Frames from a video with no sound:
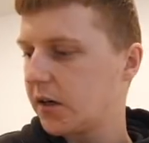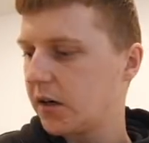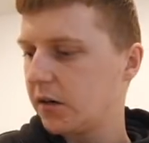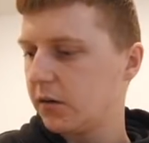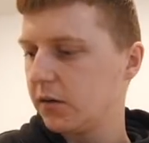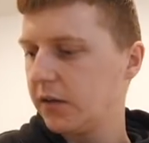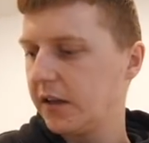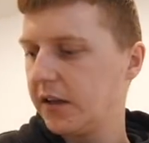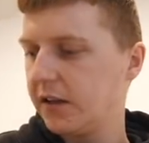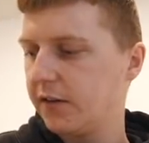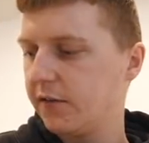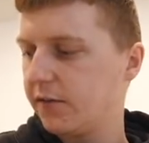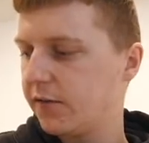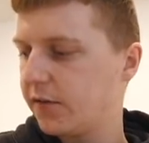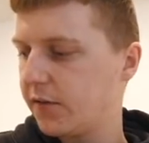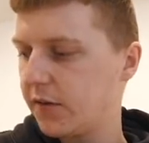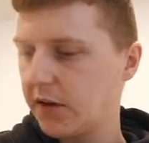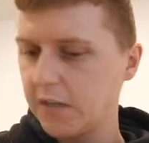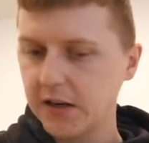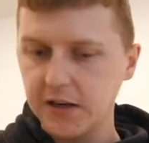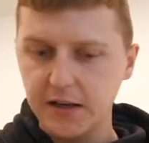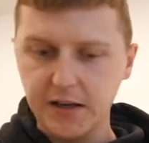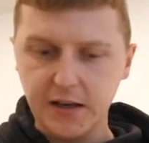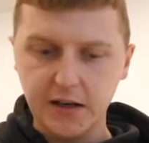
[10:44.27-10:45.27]
I'll leave
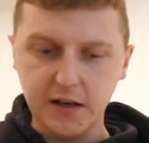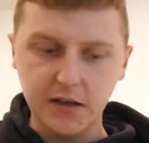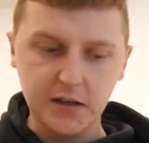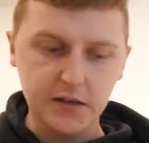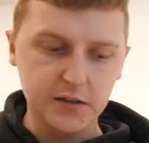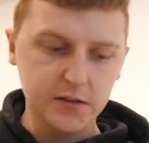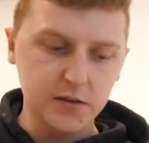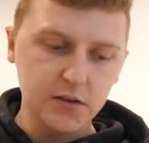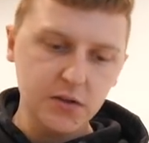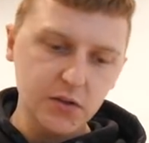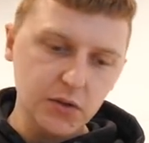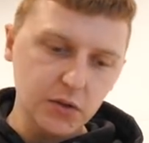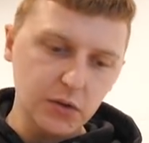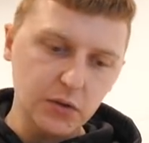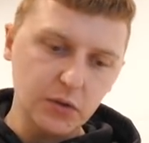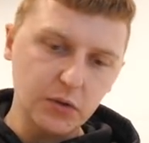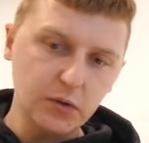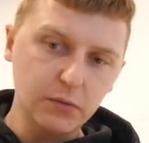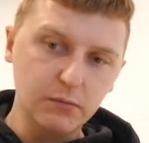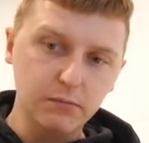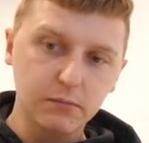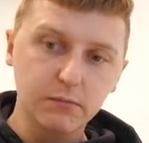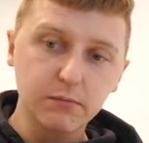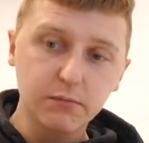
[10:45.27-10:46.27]
a link
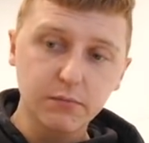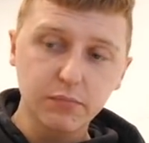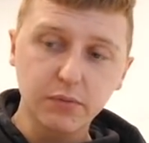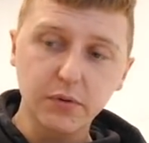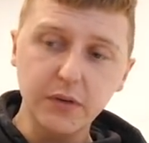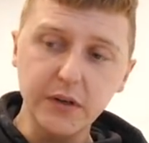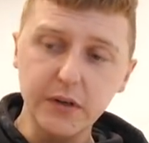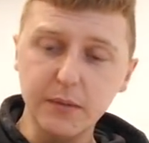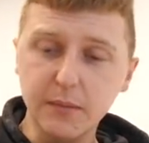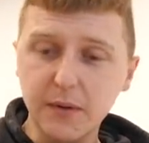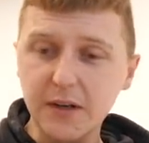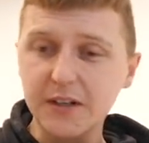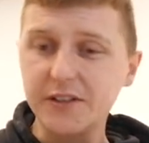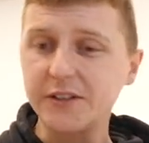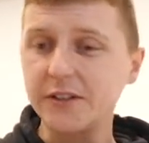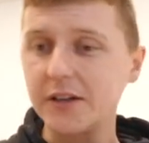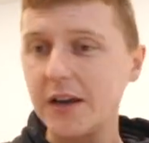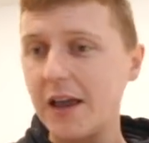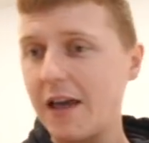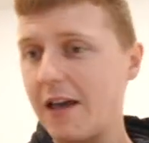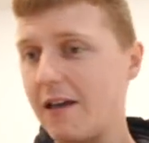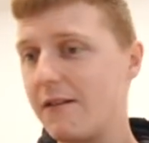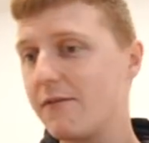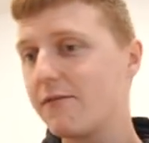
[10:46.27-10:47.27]
to pretty
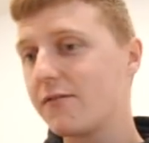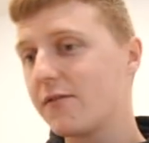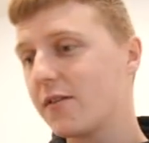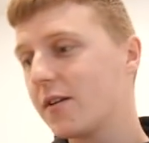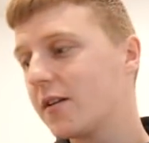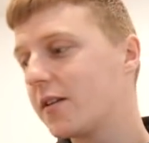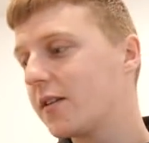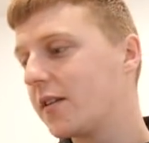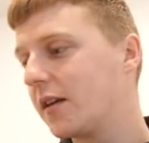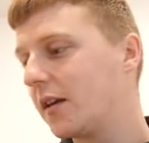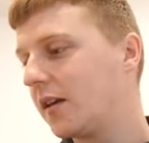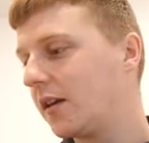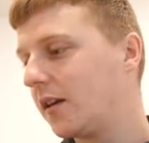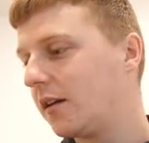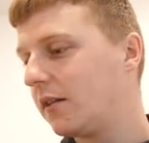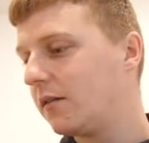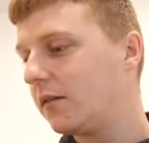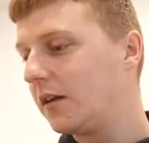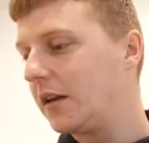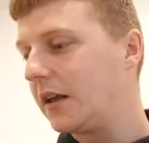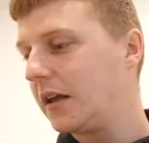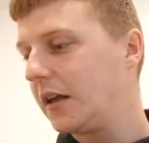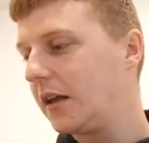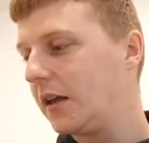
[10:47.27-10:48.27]
much everything
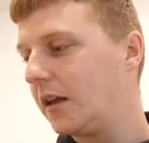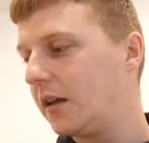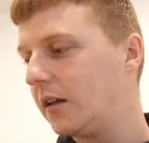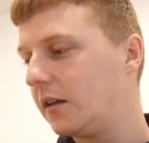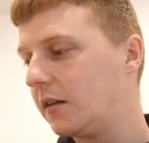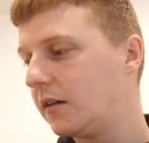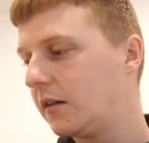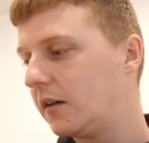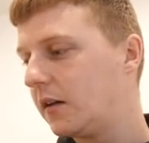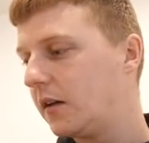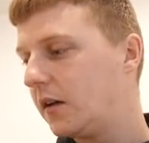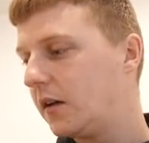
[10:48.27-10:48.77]
you need